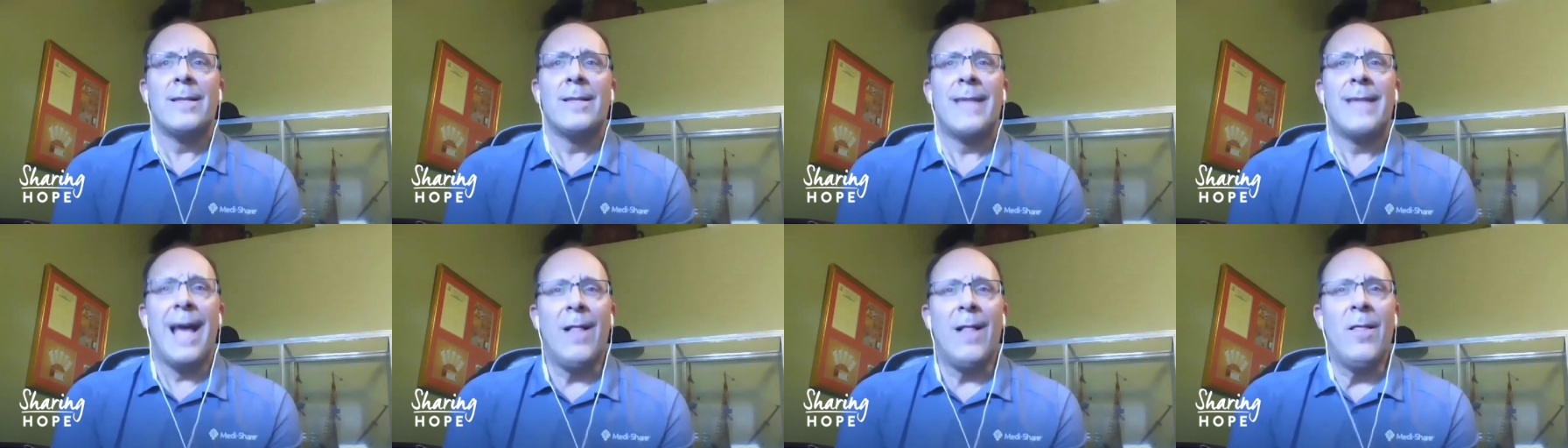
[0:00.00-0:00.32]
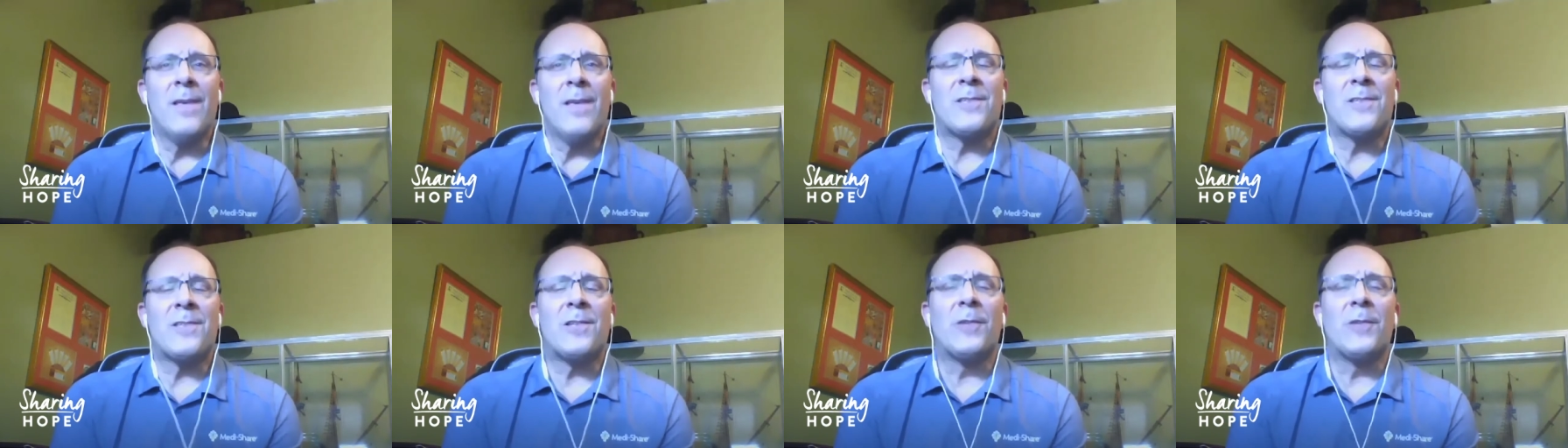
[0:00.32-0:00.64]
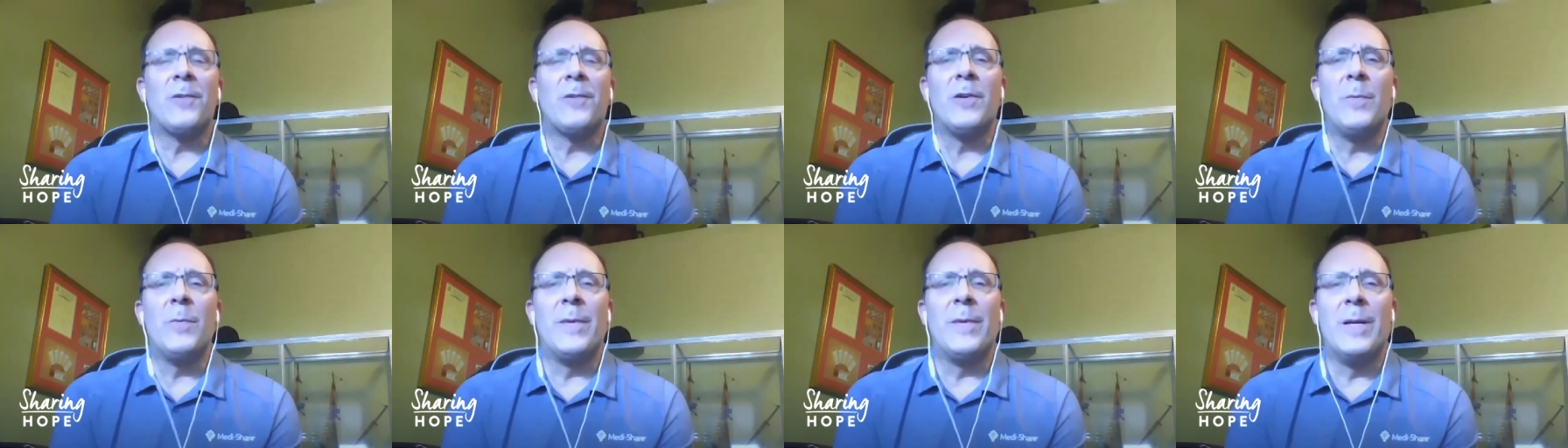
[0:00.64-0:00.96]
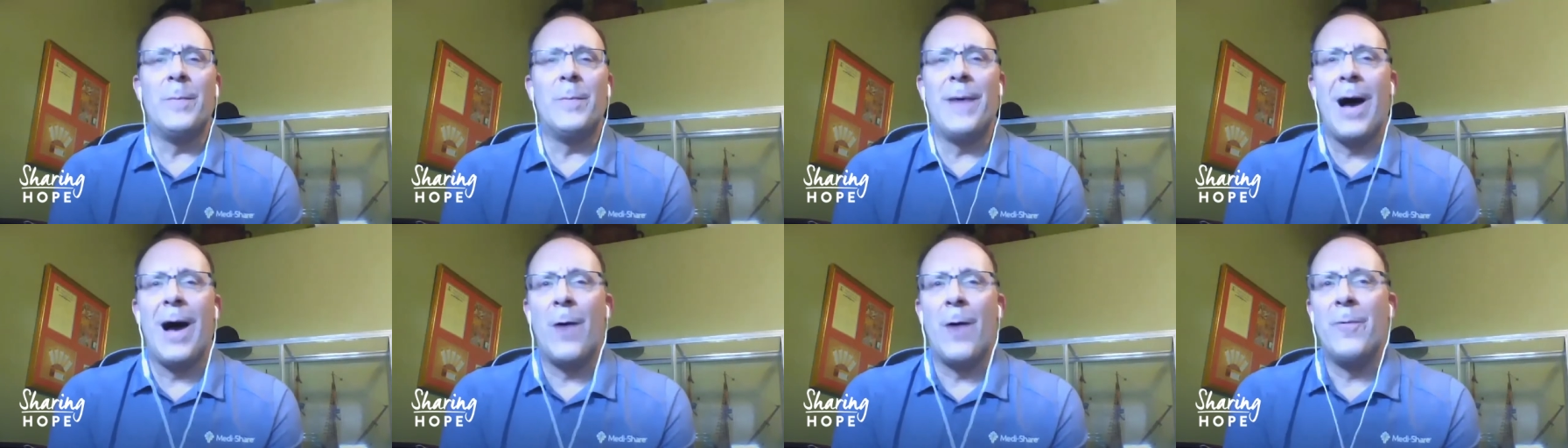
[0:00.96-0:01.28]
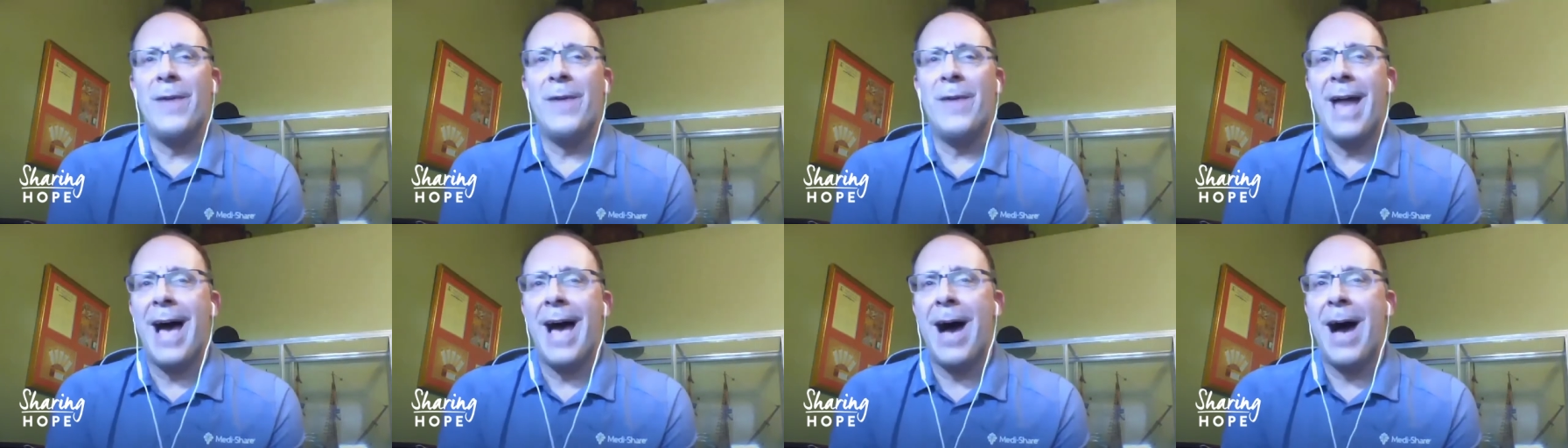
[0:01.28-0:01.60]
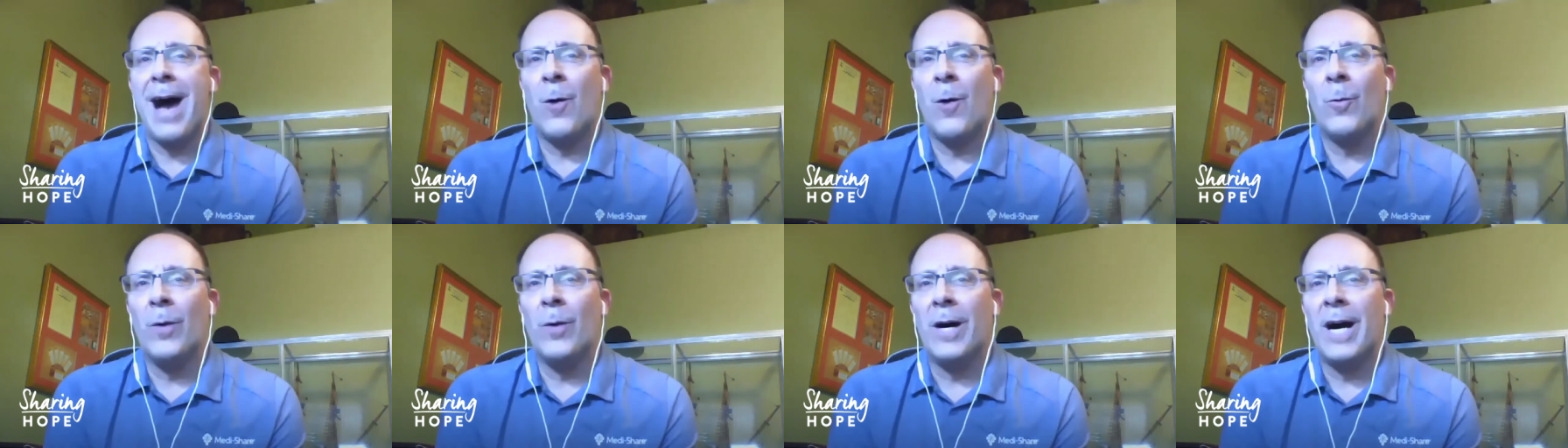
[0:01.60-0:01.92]
Tell us a little bit about
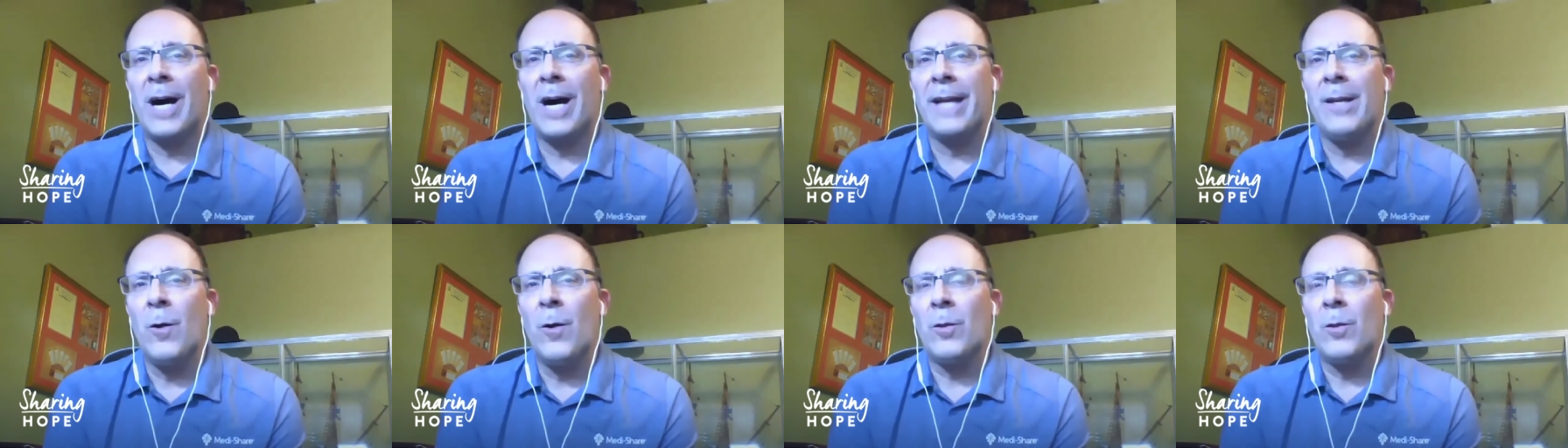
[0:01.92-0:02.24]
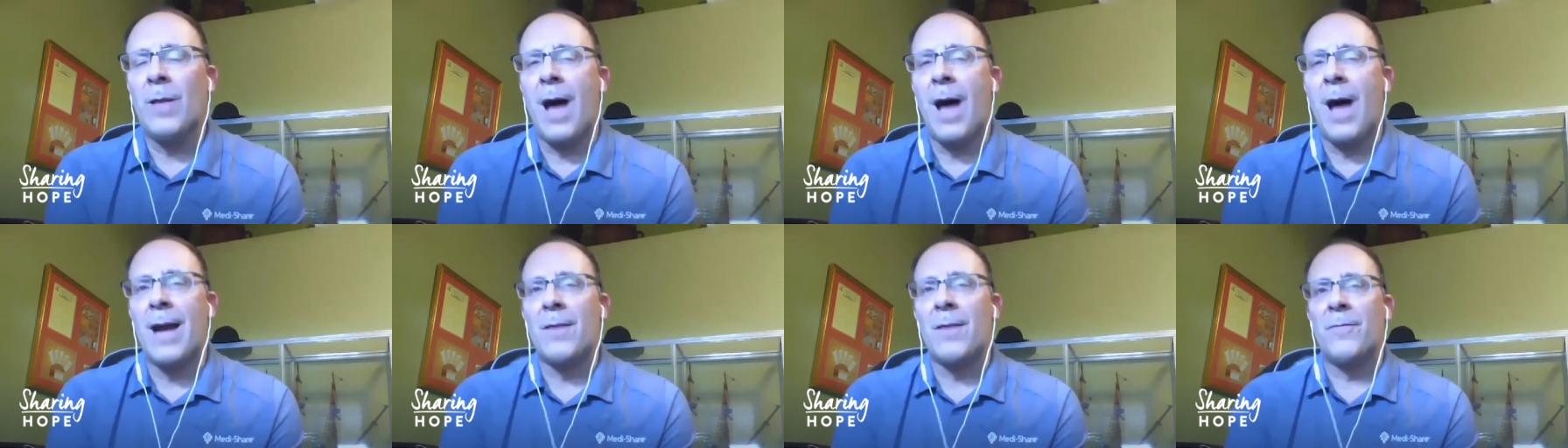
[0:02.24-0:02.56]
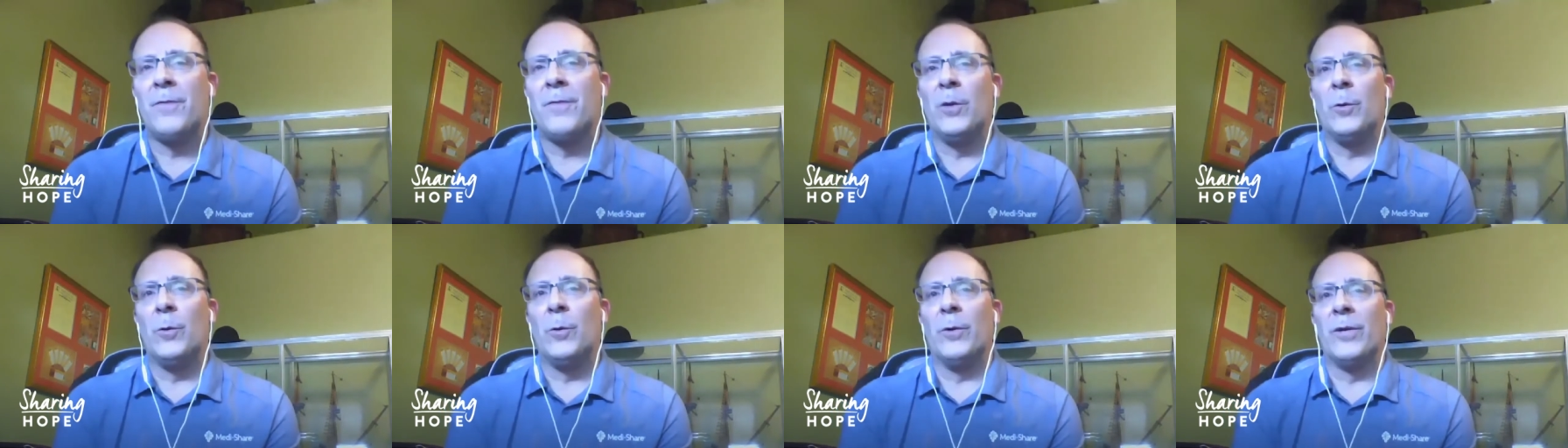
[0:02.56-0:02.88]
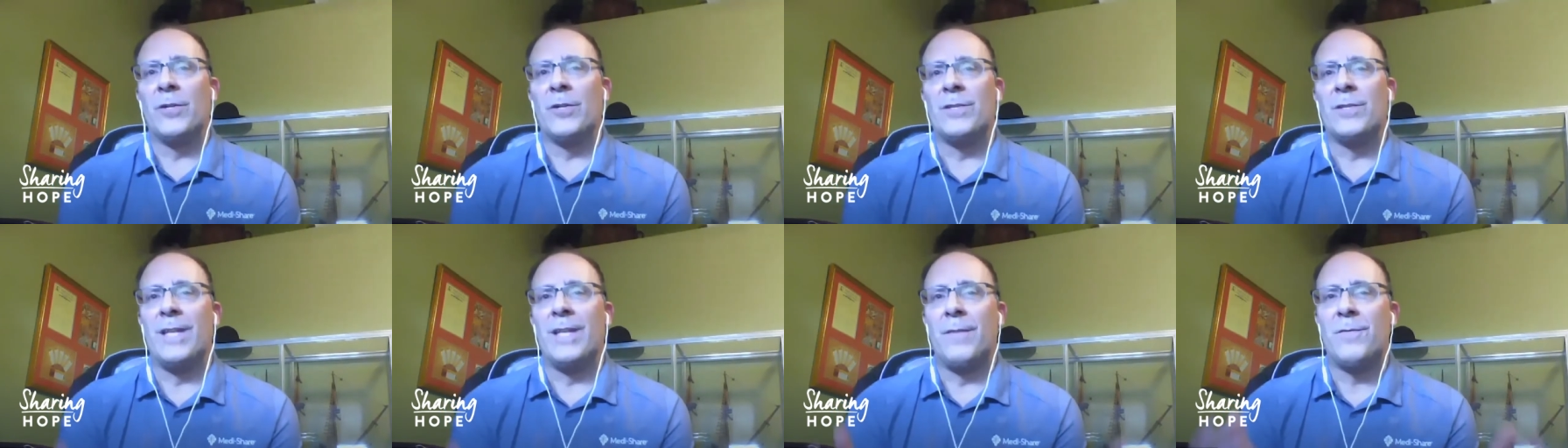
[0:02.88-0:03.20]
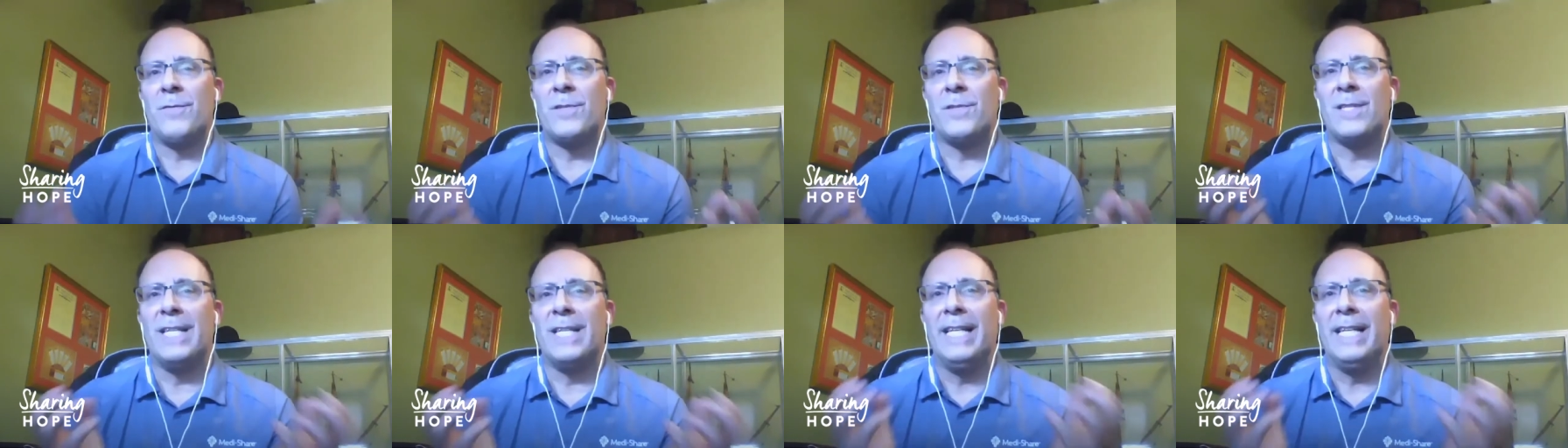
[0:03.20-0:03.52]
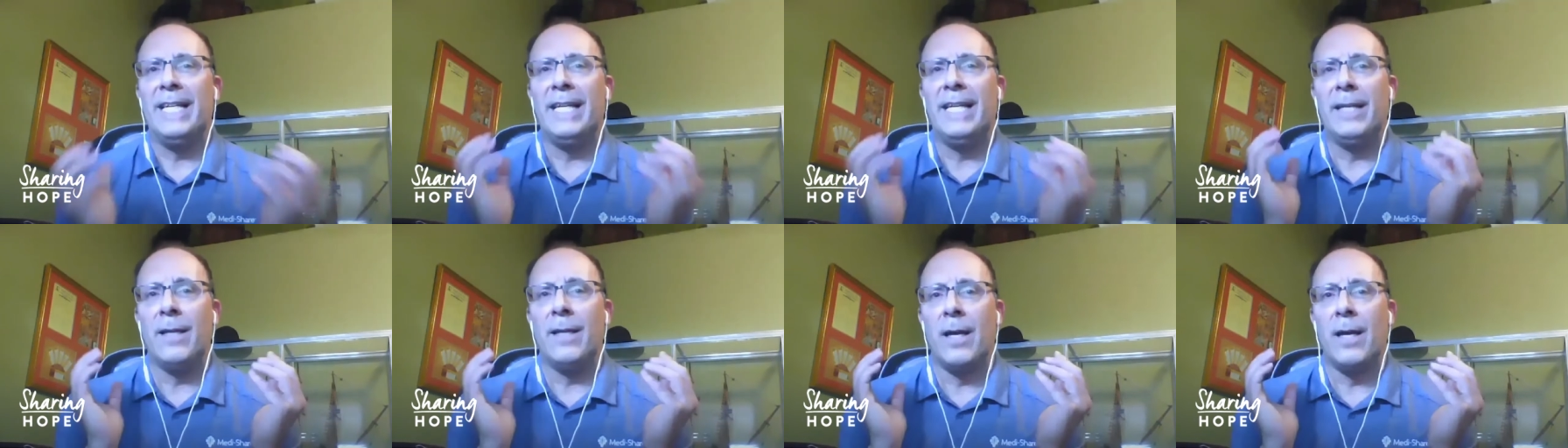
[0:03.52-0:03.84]
now. I know a lot of viewers, they've
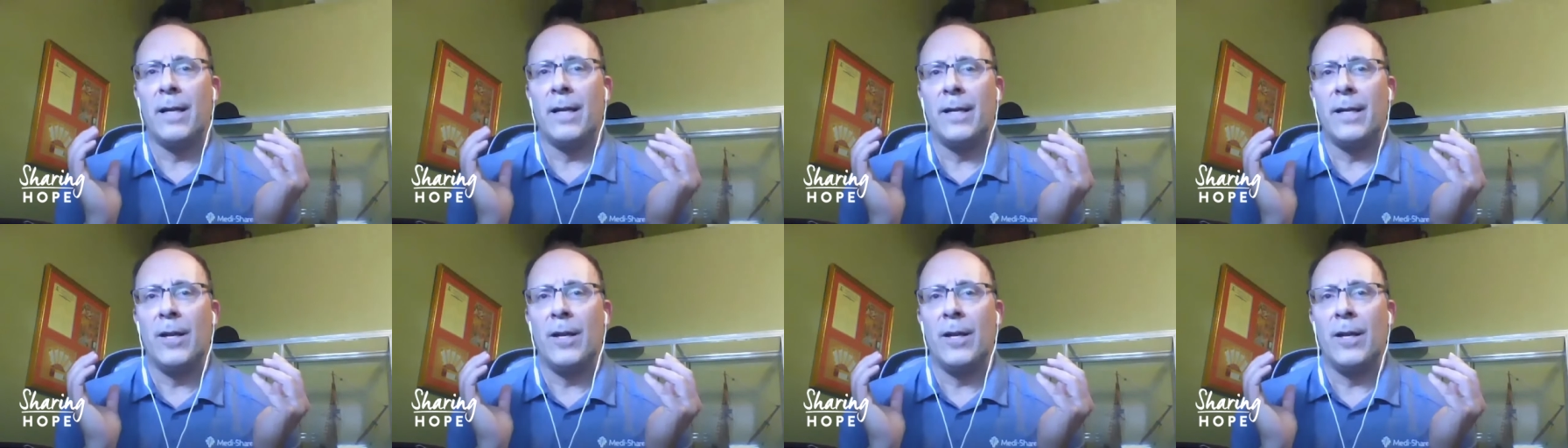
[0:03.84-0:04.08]
seen,